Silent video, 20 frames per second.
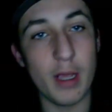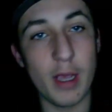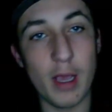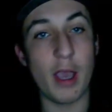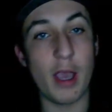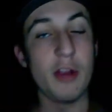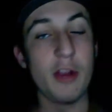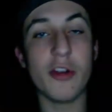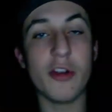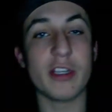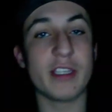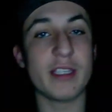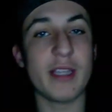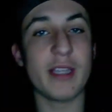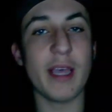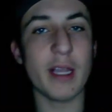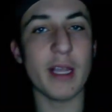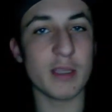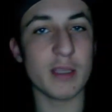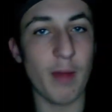in your
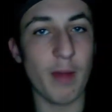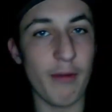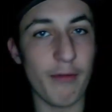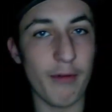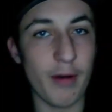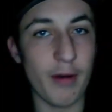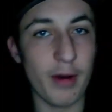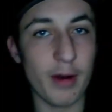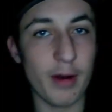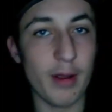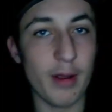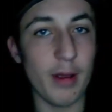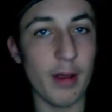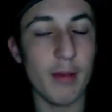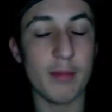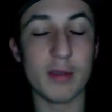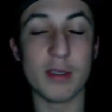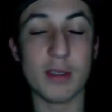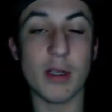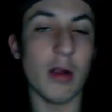stance, my friend.
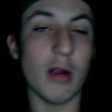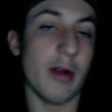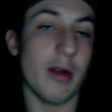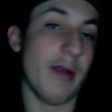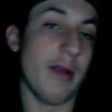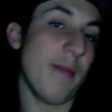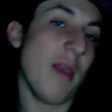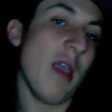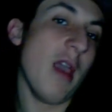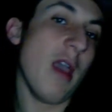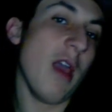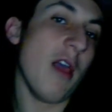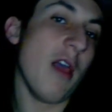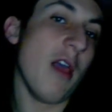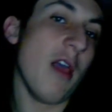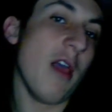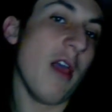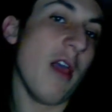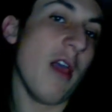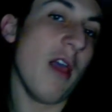Sorry.
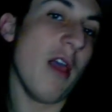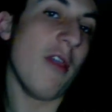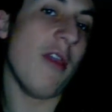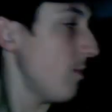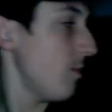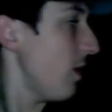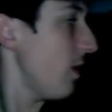Then, what